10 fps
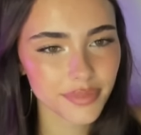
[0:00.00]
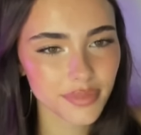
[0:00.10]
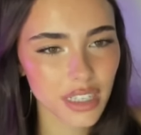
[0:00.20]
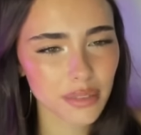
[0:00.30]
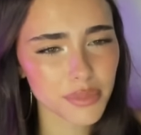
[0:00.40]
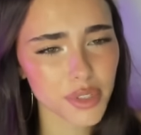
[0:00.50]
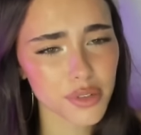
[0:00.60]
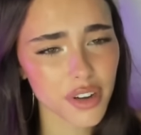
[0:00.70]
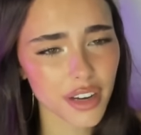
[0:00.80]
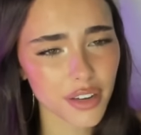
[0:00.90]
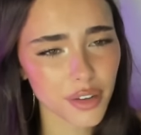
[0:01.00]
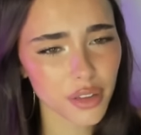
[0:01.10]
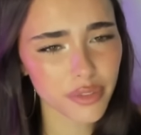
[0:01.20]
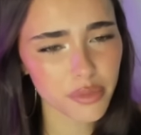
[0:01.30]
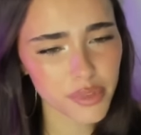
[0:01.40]
I'm so sorry. I know you
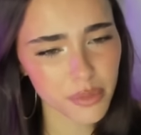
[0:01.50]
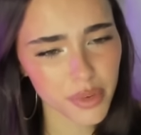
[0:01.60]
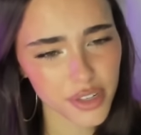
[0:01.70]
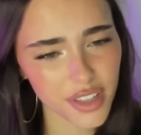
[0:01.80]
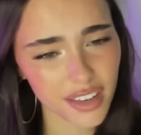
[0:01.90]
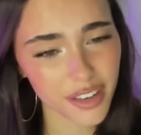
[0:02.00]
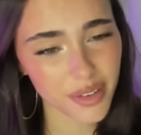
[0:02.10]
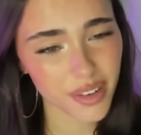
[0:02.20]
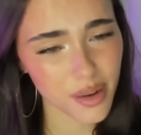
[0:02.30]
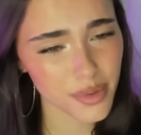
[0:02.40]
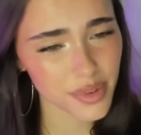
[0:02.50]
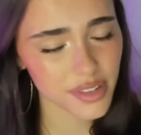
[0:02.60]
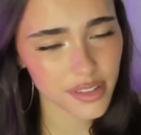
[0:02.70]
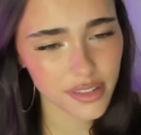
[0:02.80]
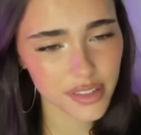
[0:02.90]
loved him so much. Thank you. Yeah, it
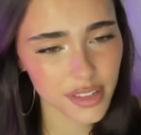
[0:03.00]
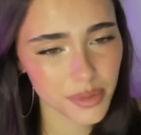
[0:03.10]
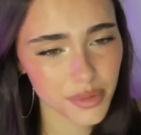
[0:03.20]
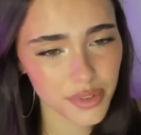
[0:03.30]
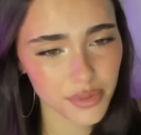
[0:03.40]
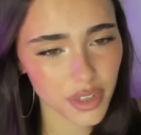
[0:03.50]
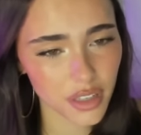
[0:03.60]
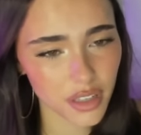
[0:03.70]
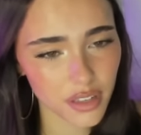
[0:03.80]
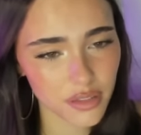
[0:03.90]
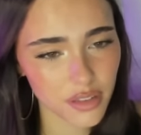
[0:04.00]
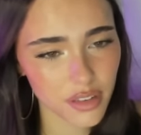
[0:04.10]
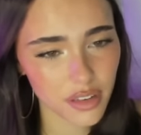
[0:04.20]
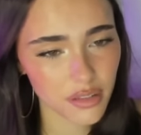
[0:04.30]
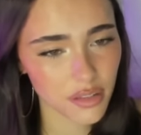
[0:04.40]
was it was really
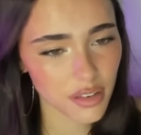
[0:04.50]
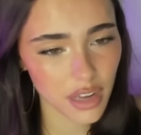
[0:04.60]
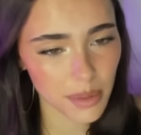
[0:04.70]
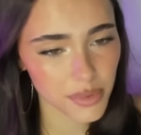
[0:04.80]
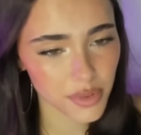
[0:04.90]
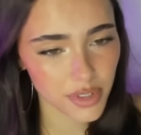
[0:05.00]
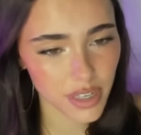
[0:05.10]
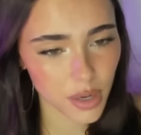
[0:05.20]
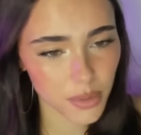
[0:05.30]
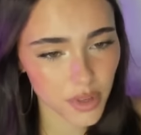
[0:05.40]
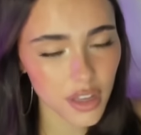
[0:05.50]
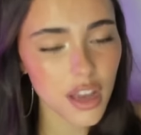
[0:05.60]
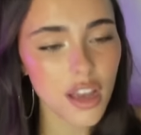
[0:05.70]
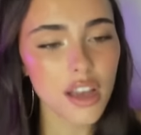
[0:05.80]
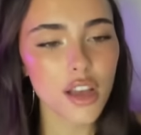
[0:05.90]
absolutely terrible.
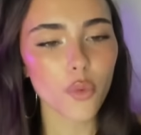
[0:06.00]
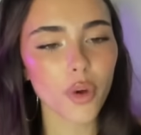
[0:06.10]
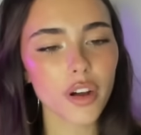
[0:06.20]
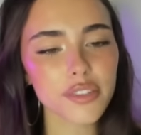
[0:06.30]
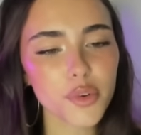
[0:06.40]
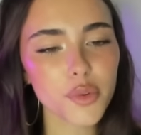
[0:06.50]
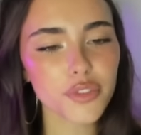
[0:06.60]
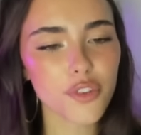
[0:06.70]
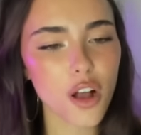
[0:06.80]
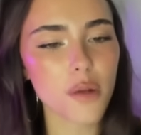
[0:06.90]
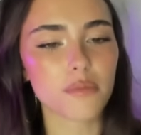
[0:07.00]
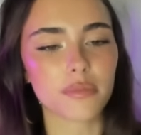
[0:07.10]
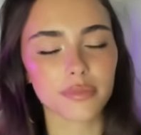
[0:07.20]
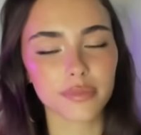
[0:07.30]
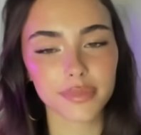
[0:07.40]
Where's everyone from?
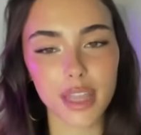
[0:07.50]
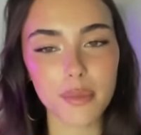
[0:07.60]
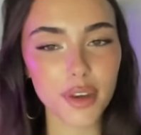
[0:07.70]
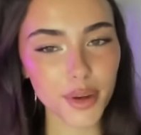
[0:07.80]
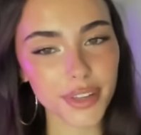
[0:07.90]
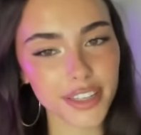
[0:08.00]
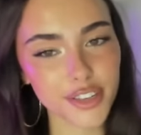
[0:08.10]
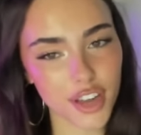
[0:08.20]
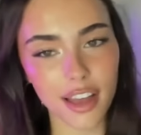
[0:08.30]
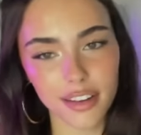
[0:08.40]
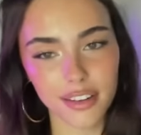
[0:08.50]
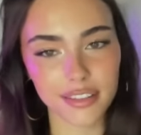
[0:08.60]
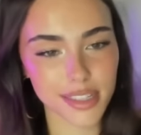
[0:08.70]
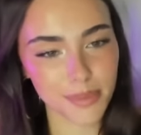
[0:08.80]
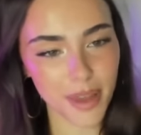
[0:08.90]
Let me know in the chat.
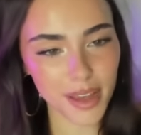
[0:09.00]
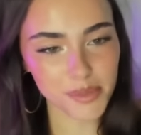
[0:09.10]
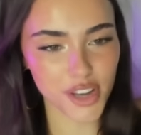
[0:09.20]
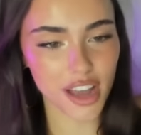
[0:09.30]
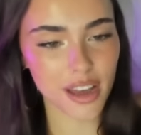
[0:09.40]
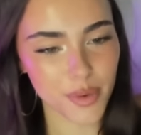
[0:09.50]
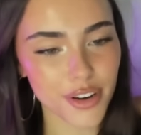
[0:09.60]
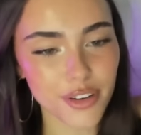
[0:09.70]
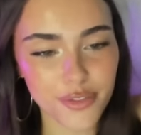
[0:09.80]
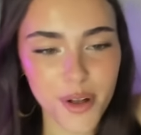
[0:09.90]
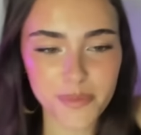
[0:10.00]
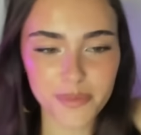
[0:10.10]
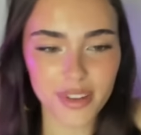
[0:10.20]
Spam chat where you're from.